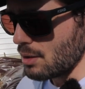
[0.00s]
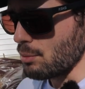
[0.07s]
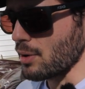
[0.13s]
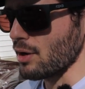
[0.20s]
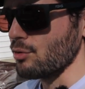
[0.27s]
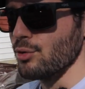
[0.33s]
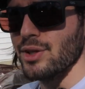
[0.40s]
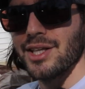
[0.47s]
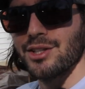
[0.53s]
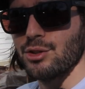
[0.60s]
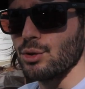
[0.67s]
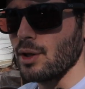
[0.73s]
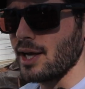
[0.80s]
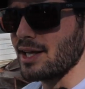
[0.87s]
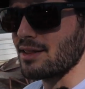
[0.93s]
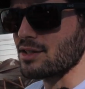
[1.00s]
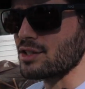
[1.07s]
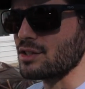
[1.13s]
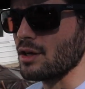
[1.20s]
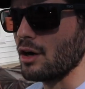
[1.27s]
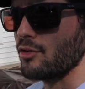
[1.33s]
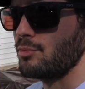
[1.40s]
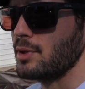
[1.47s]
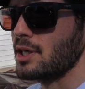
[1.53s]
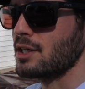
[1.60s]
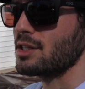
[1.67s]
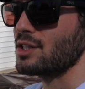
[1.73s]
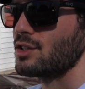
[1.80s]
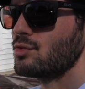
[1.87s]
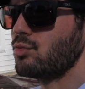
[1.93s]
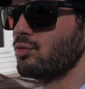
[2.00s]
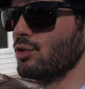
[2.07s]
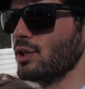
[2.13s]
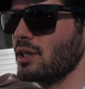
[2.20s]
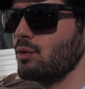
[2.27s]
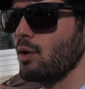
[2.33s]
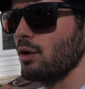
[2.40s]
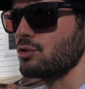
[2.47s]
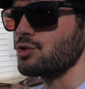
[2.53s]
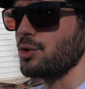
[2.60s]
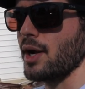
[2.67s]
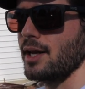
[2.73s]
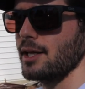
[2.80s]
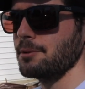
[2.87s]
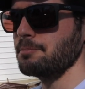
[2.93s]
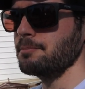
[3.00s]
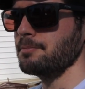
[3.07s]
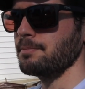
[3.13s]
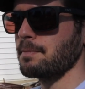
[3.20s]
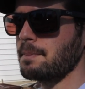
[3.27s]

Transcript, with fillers: But I really do like this stuff because it's really well draining.